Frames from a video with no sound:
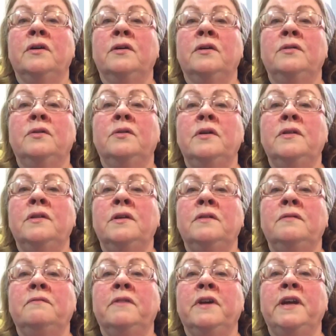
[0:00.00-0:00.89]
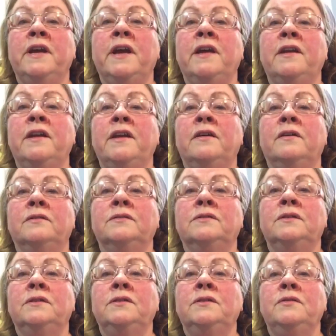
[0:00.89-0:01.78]
Northern
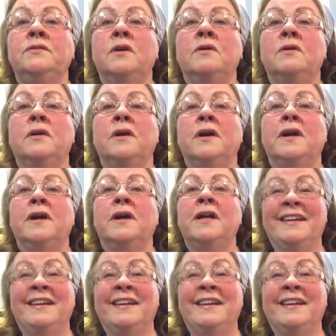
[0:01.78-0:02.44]
Rellenos. You girl.